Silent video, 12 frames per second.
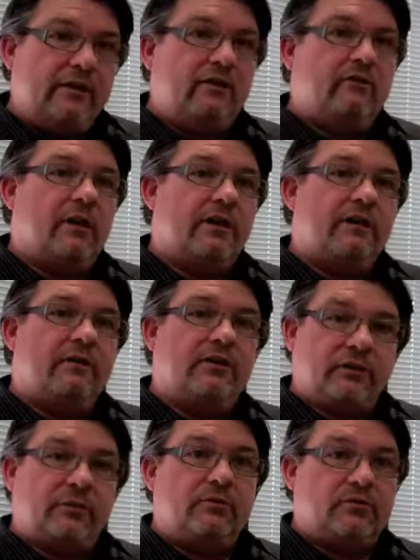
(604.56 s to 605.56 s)
integrated
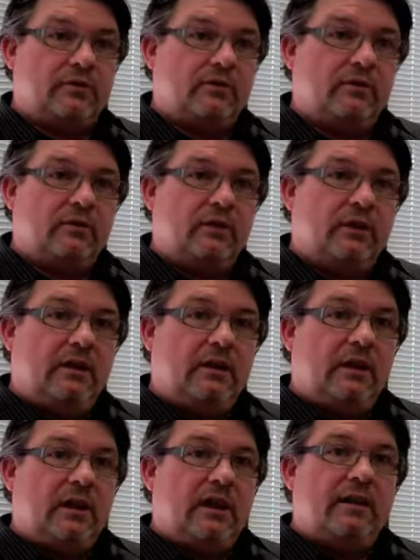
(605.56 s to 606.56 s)
solution.
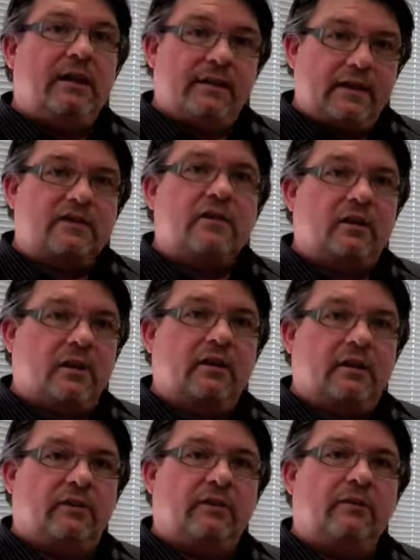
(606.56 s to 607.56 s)
And that's kind of
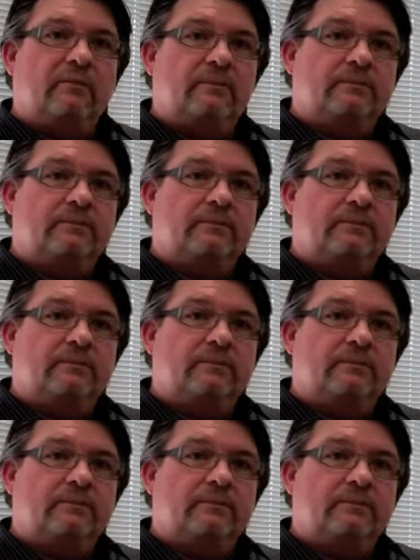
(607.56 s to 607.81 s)
nice.